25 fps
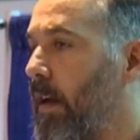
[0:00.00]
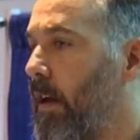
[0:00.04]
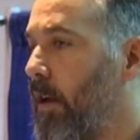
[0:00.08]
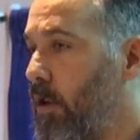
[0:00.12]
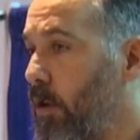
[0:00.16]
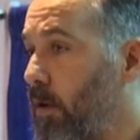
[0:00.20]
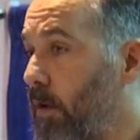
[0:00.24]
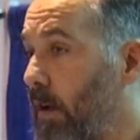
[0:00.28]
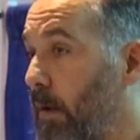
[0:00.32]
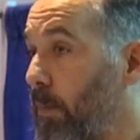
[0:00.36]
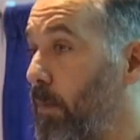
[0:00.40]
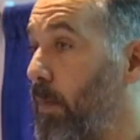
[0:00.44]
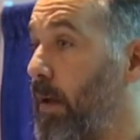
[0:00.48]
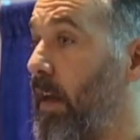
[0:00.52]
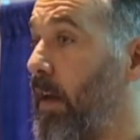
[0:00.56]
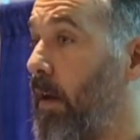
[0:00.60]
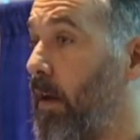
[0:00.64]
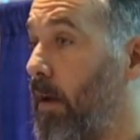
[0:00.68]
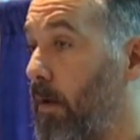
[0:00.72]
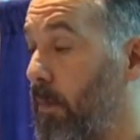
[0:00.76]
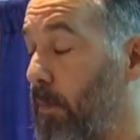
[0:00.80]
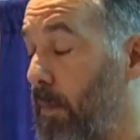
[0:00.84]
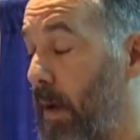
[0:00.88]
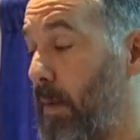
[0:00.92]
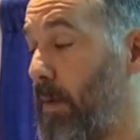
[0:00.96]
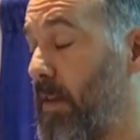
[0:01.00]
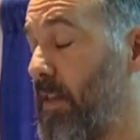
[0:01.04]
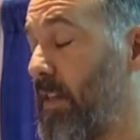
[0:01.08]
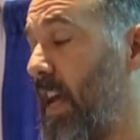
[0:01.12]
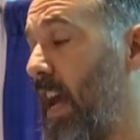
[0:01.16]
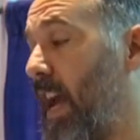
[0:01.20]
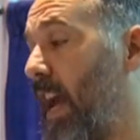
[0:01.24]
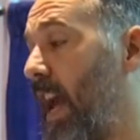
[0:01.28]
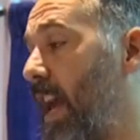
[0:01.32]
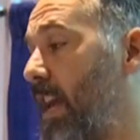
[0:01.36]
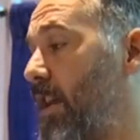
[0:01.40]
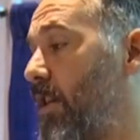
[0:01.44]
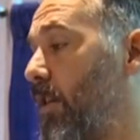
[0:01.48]
You can be maybe
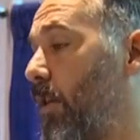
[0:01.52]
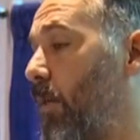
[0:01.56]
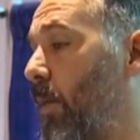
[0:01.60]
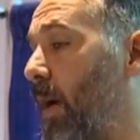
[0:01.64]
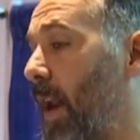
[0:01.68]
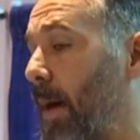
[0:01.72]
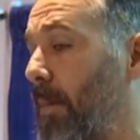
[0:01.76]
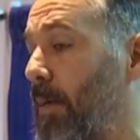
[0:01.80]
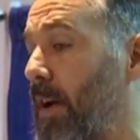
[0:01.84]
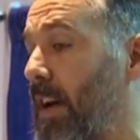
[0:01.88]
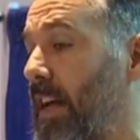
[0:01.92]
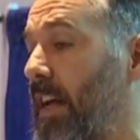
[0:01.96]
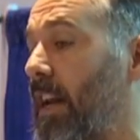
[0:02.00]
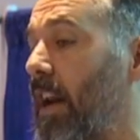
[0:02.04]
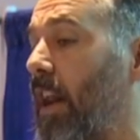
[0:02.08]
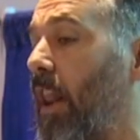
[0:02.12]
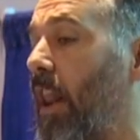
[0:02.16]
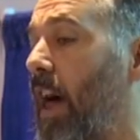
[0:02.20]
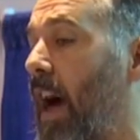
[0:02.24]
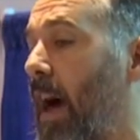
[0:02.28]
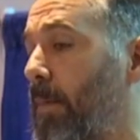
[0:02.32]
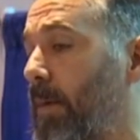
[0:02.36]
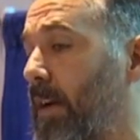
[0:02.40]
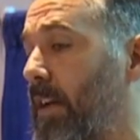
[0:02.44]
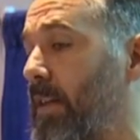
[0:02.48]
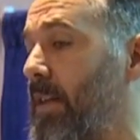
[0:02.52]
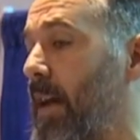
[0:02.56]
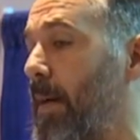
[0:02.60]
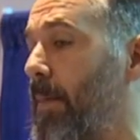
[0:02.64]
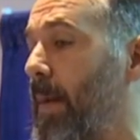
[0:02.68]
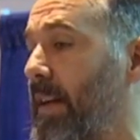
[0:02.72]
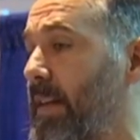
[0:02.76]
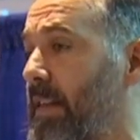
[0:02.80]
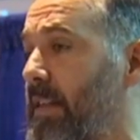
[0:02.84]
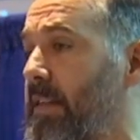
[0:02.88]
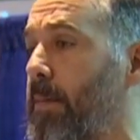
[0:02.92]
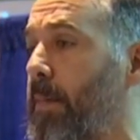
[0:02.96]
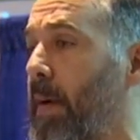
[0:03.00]
say, hey, you know what, I'm going to eat a lot because I'm
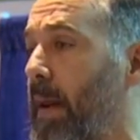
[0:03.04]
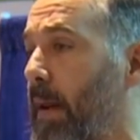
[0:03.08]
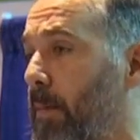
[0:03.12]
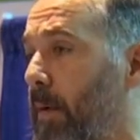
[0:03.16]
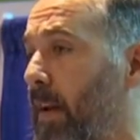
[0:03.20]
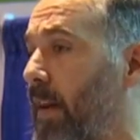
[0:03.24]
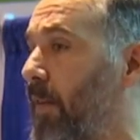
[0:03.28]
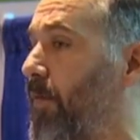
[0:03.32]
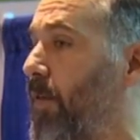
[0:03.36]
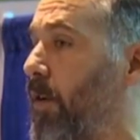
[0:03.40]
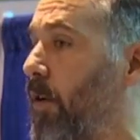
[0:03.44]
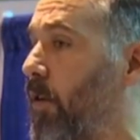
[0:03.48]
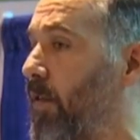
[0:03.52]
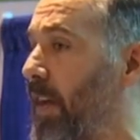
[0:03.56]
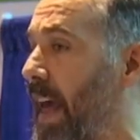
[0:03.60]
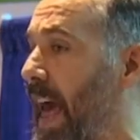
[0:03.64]
anticipating. But if there's